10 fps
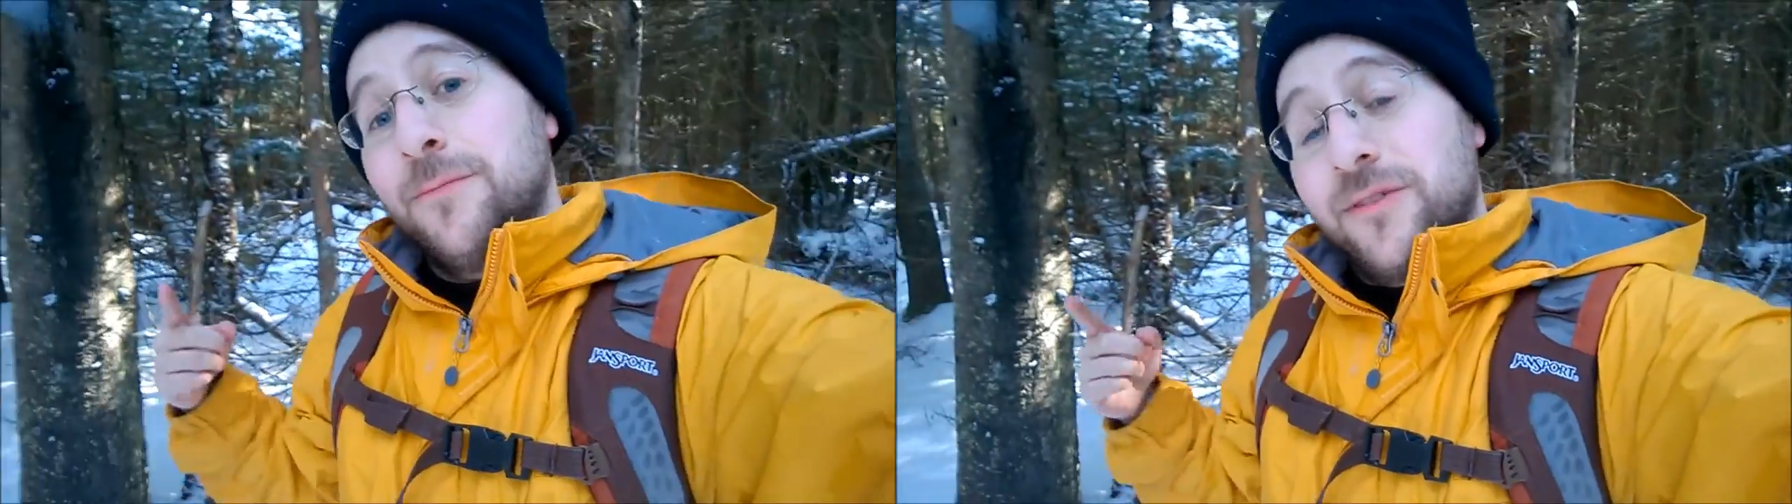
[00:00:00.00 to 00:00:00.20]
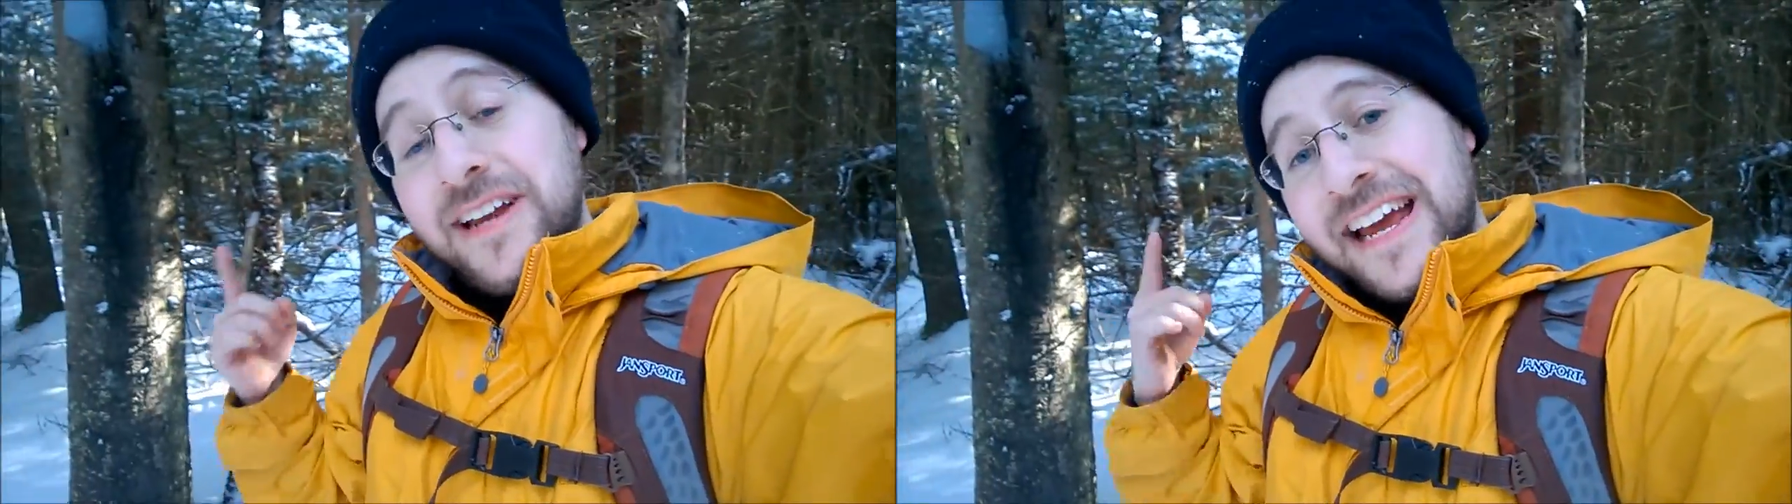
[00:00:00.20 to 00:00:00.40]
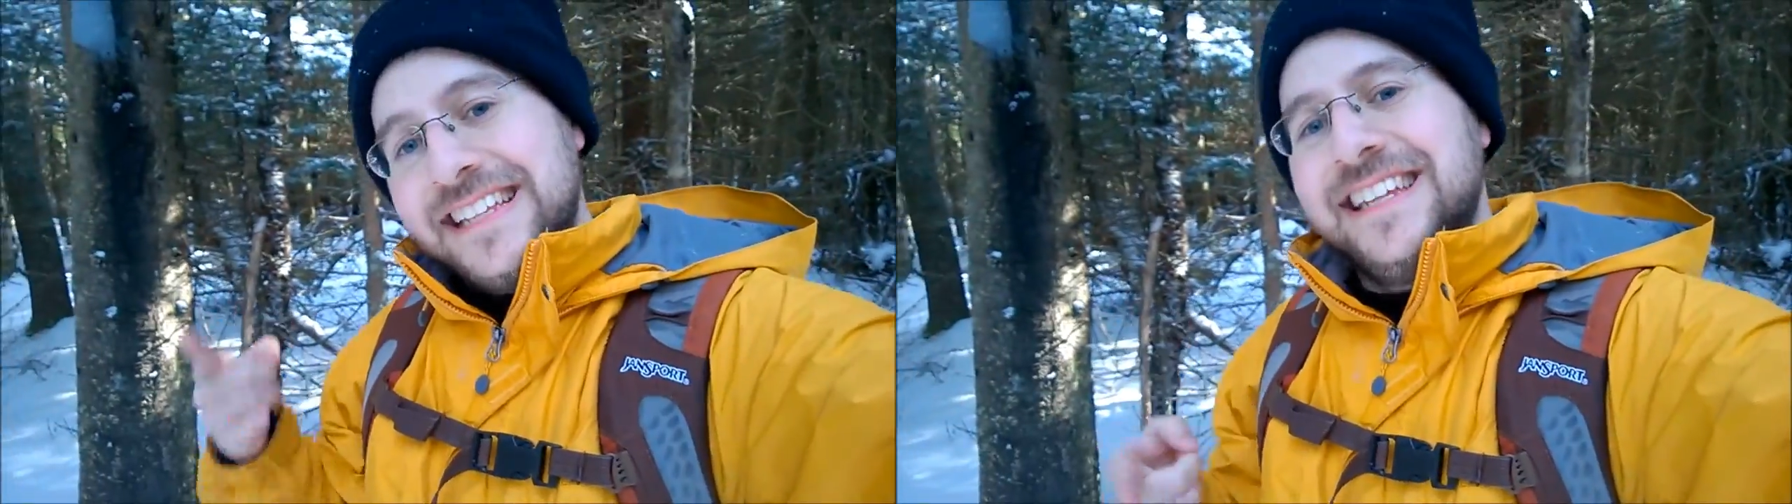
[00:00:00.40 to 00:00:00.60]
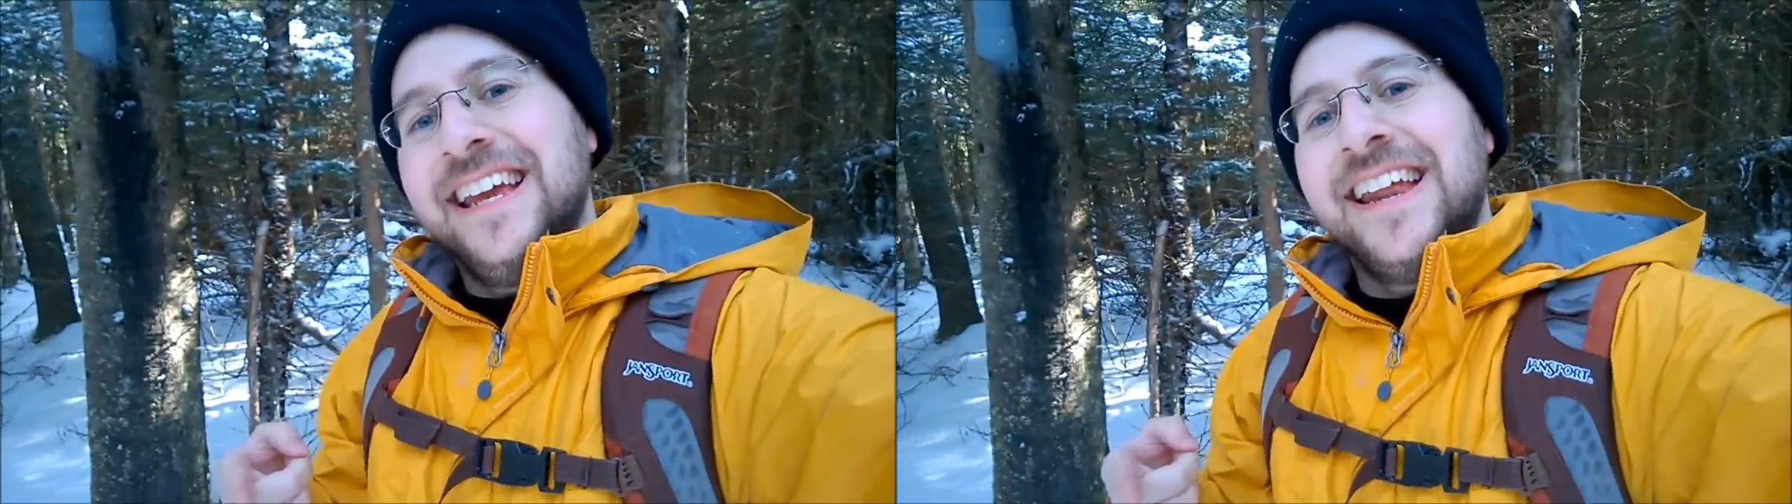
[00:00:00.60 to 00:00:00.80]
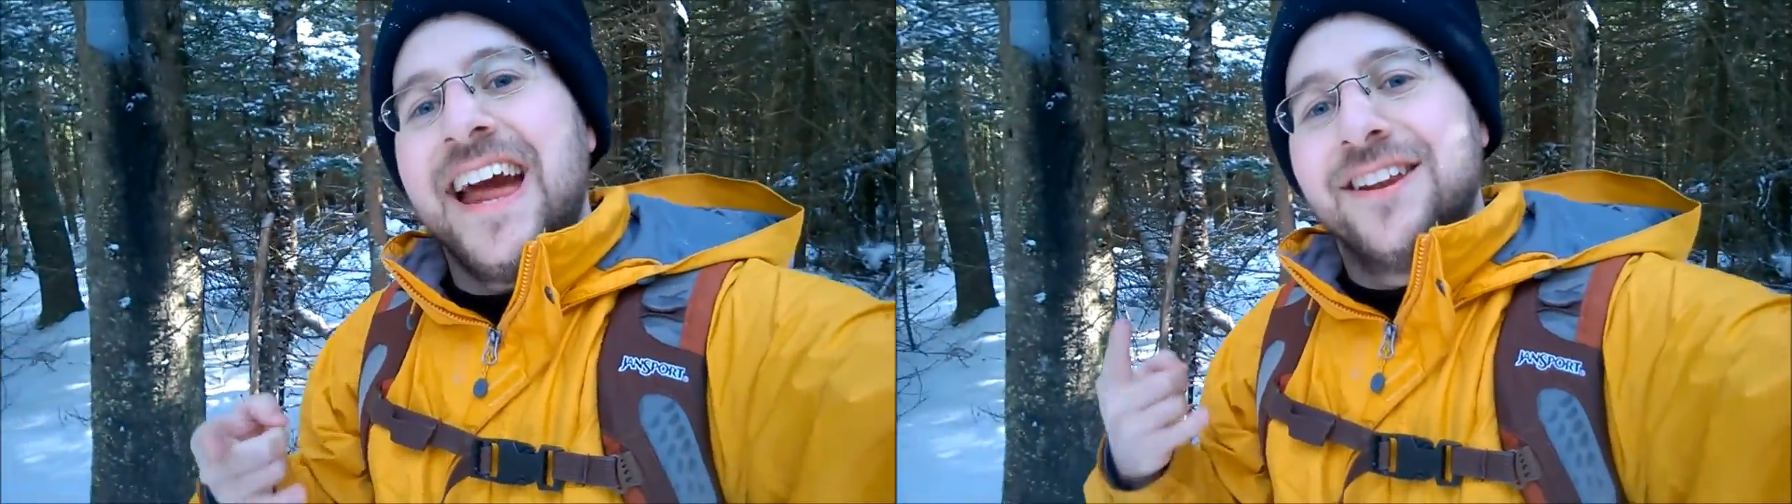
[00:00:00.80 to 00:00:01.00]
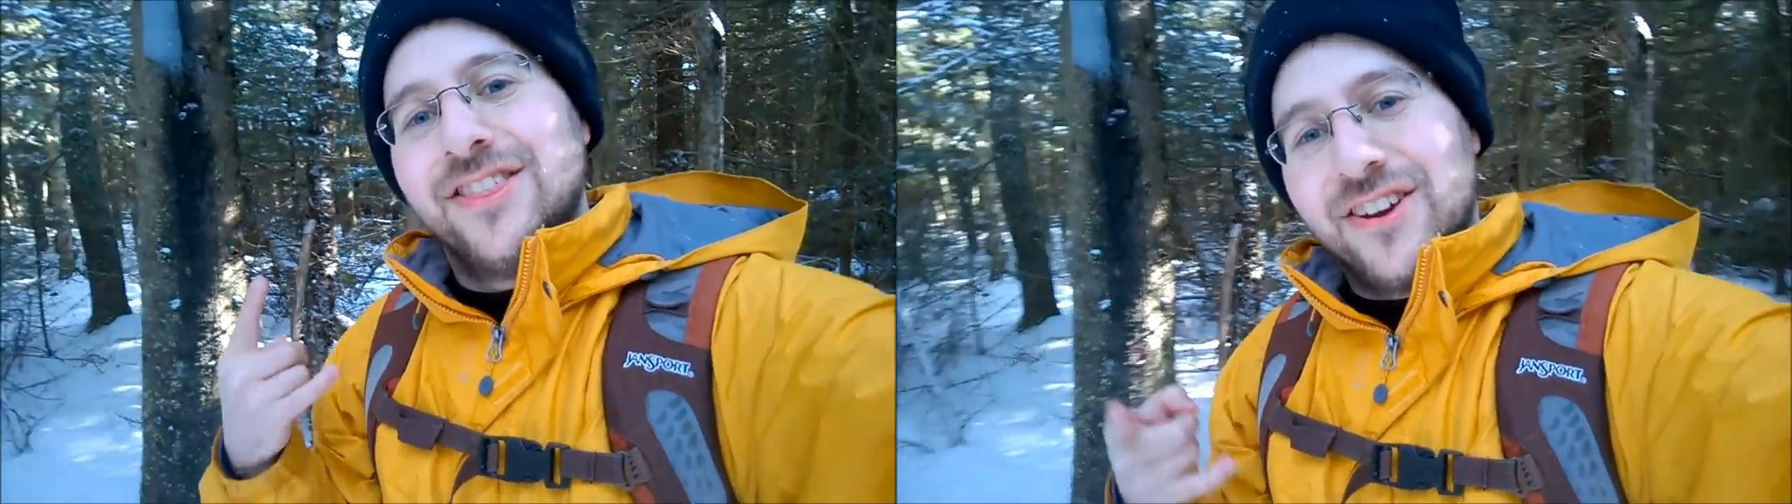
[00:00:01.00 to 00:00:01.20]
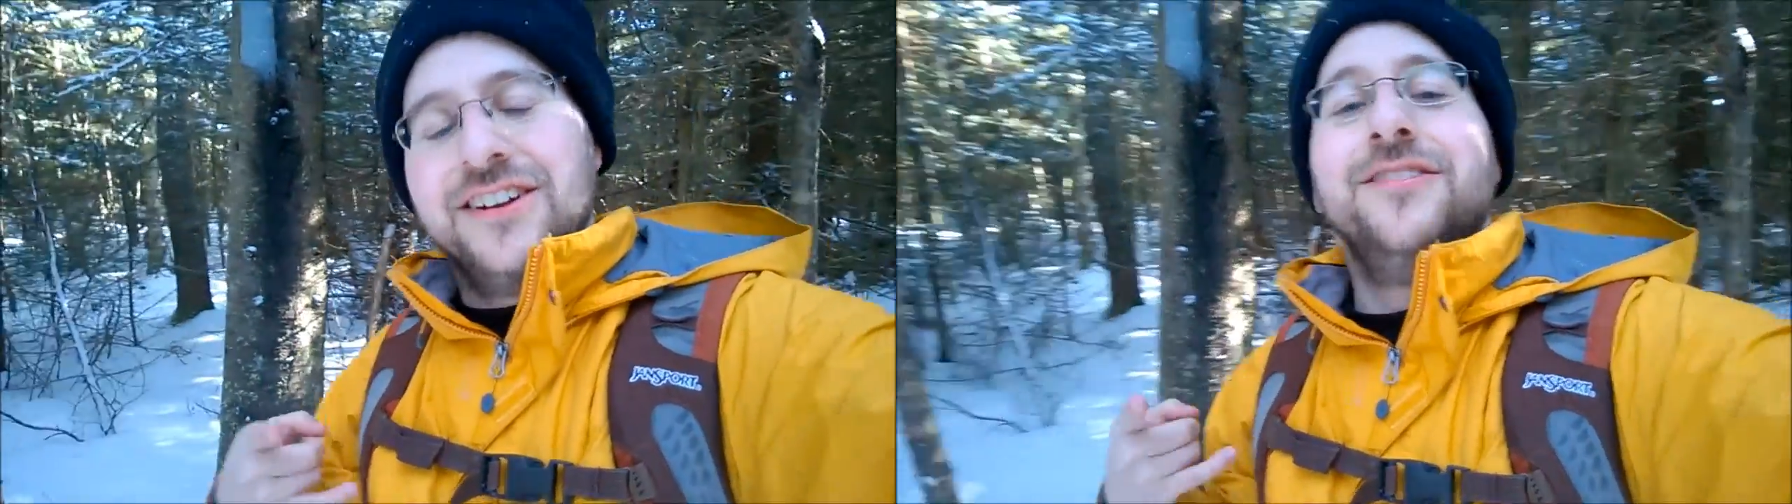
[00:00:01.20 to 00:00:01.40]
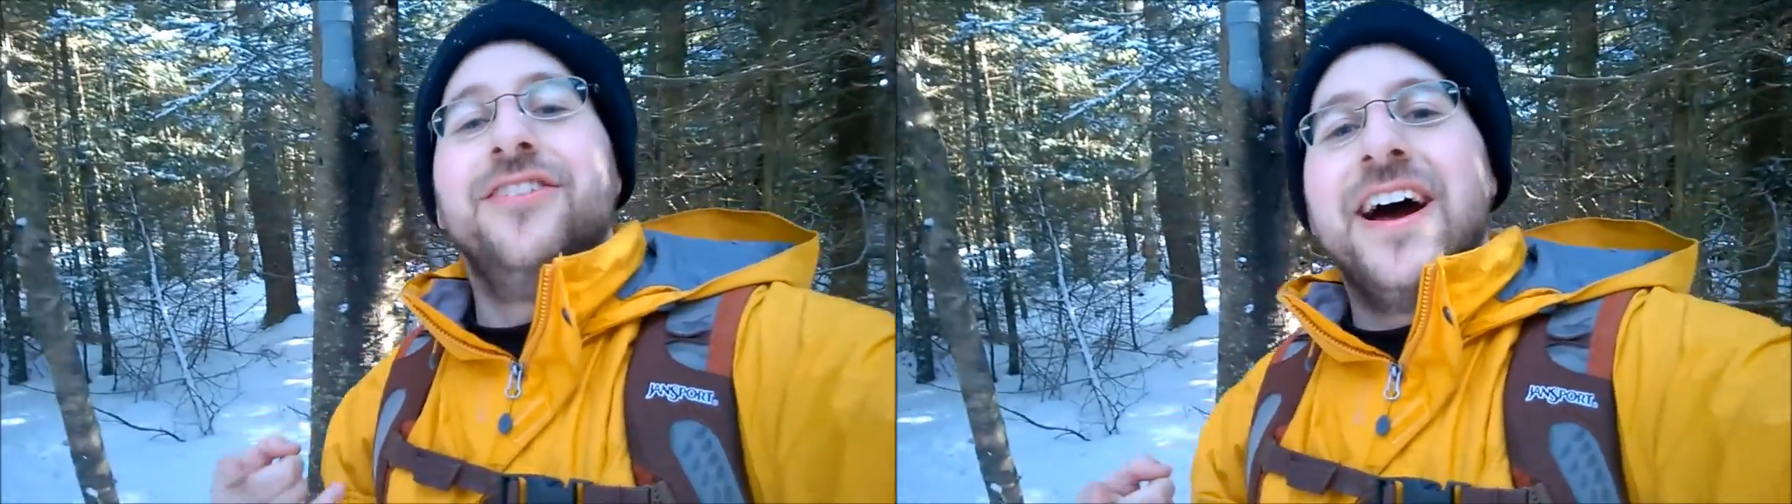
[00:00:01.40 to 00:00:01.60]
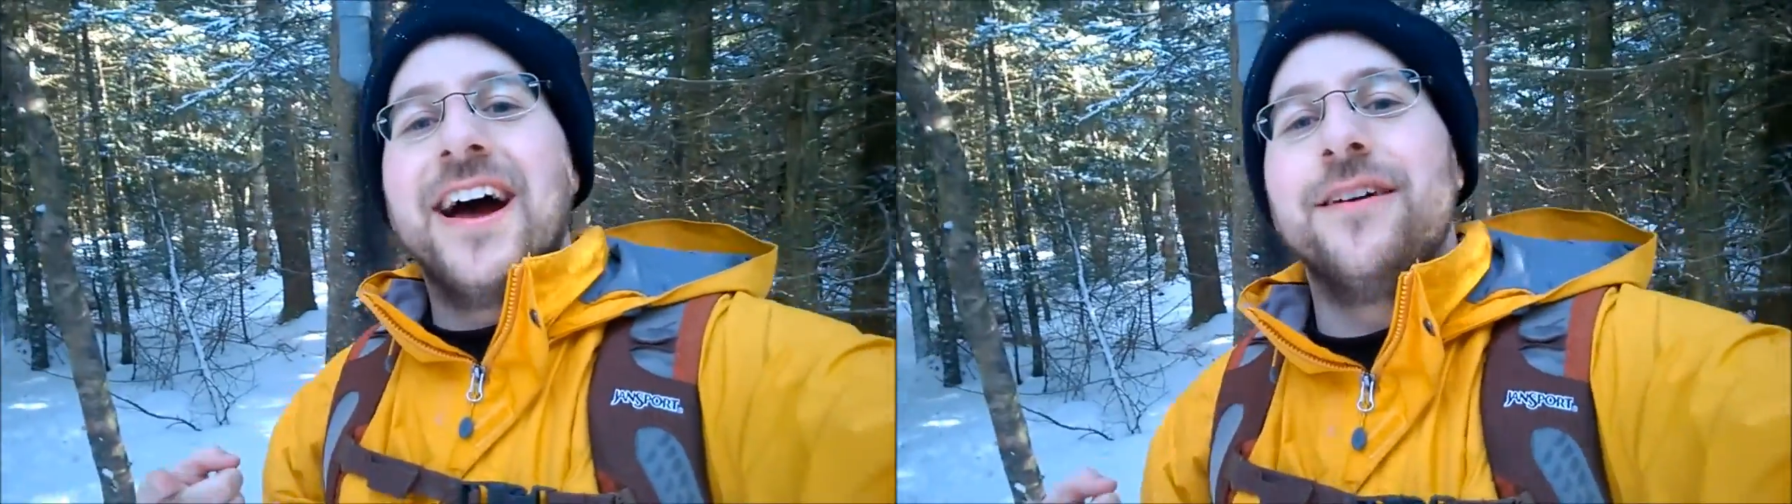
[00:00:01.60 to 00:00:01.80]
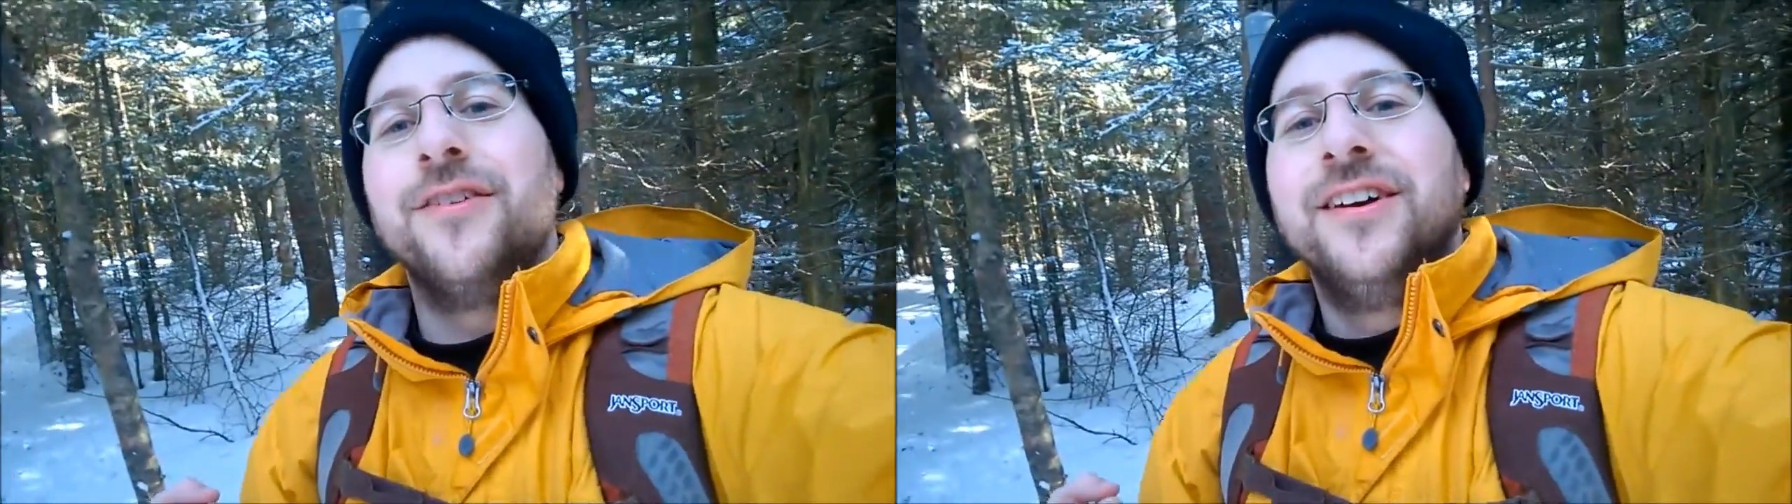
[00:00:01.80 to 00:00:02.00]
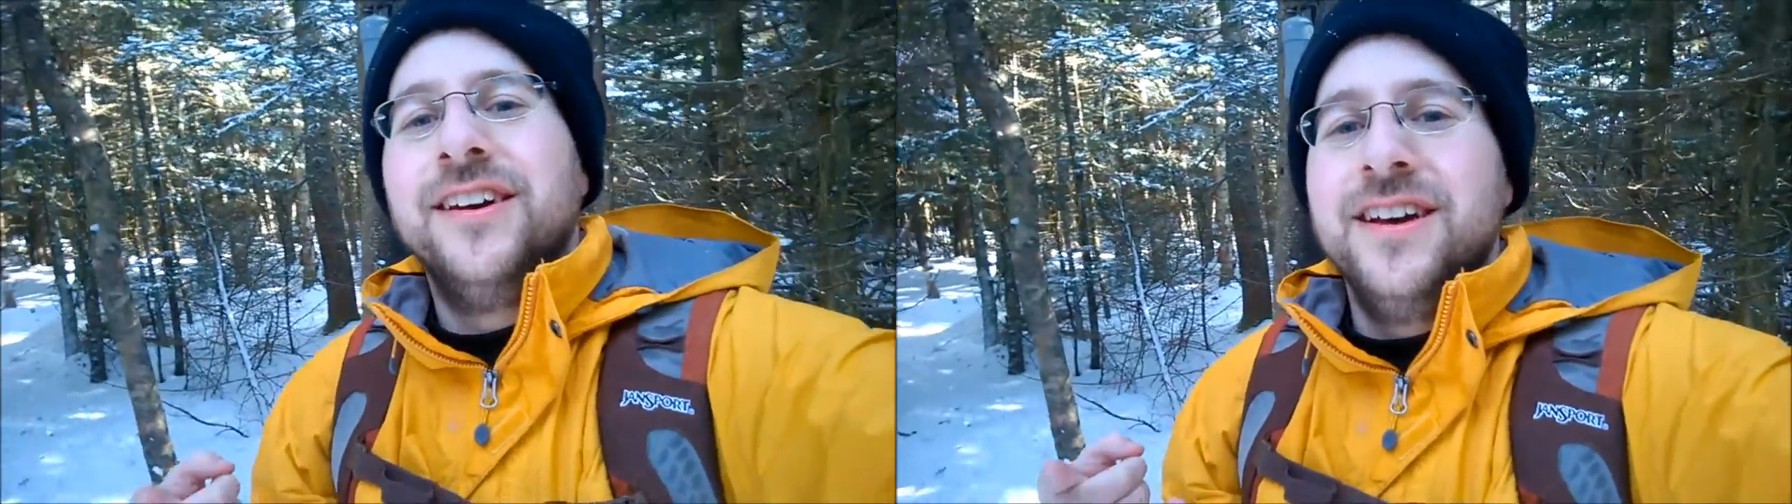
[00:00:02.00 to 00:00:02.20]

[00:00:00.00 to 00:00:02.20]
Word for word: number nineteen out of thirty-five.